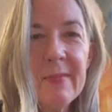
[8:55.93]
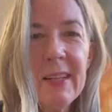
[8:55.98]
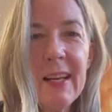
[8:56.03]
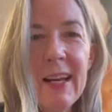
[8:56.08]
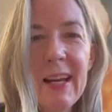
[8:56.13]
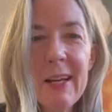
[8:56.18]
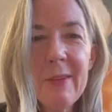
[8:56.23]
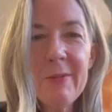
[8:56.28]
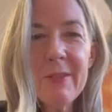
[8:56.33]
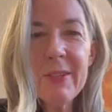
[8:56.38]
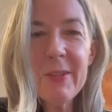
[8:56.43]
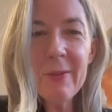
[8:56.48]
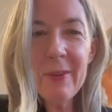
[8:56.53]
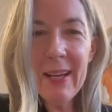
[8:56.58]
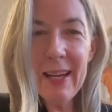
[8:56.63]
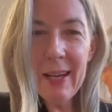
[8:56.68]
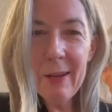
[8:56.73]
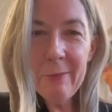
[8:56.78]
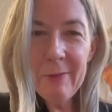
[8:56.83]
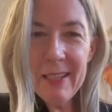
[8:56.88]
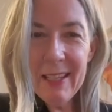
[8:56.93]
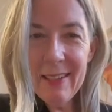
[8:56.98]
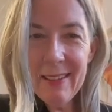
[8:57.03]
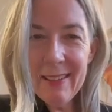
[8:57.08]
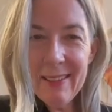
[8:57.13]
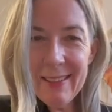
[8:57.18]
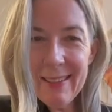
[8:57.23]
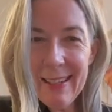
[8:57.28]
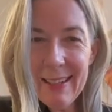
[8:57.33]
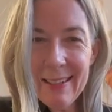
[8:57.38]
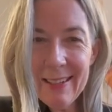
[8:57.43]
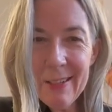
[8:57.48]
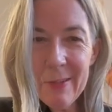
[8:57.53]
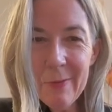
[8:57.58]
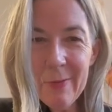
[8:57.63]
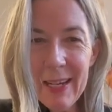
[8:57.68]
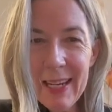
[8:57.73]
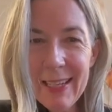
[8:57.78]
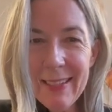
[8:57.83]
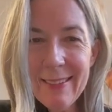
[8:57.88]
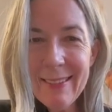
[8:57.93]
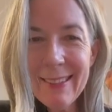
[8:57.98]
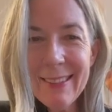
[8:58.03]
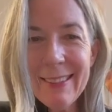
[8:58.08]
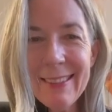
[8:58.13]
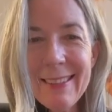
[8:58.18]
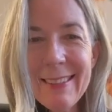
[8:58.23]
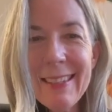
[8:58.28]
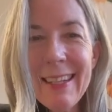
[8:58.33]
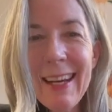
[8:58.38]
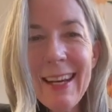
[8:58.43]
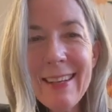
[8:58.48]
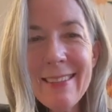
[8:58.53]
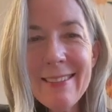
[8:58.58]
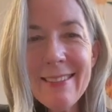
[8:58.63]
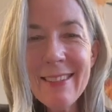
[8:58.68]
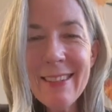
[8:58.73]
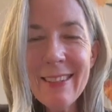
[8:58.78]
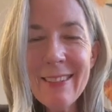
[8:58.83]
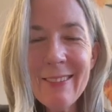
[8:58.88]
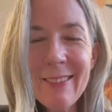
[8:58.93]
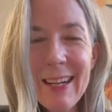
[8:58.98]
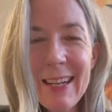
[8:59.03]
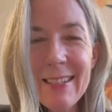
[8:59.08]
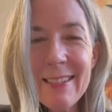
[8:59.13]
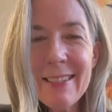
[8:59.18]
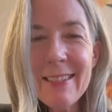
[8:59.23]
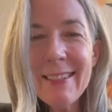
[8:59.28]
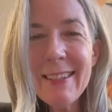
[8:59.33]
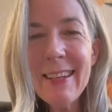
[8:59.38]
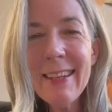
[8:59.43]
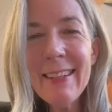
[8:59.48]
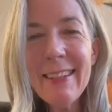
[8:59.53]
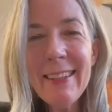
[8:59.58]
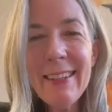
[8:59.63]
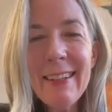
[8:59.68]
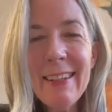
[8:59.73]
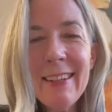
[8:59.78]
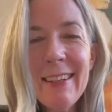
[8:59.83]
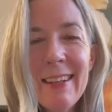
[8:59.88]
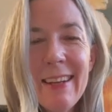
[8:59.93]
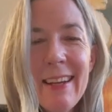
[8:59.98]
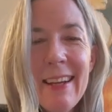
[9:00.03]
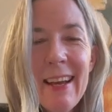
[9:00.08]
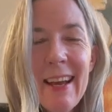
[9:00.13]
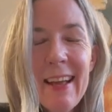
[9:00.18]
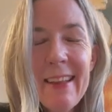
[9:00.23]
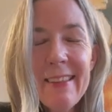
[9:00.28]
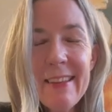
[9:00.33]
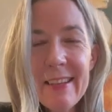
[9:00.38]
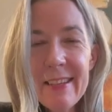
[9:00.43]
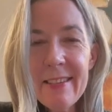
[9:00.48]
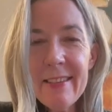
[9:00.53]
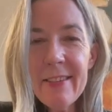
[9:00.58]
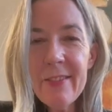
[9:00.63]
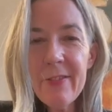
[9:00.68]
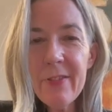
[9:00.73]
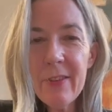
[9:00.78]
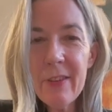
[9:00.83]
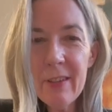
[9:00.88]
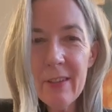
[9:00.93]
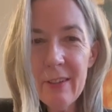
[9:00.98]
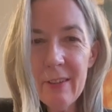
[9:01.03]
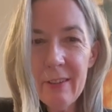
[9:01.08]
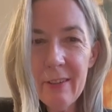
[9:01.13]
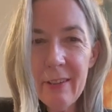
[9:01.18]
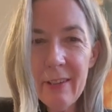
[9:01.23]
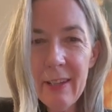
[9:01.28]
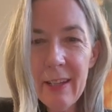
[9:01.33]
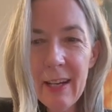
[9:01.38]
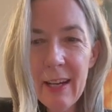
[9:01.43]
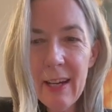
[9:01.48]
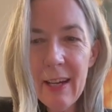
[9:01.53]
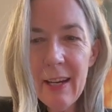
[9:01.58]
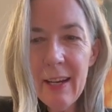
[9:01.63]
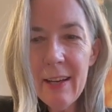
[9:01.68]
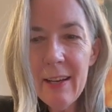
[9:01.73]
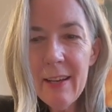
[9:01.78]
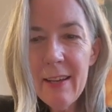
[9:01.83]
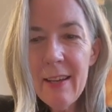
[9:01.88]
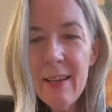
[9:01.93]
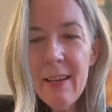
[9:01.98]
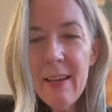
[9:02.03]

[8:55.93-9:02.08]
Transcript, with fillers: I'm so happy that it's my turn to ask a question, and this is for Ola.